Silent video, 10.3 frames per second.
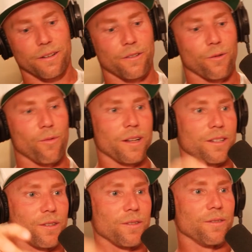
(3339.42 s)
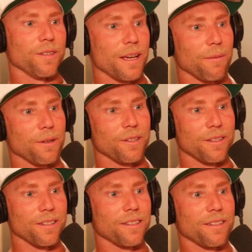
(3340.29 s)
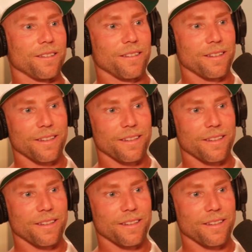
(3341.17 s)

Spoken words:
For what? So you damage his...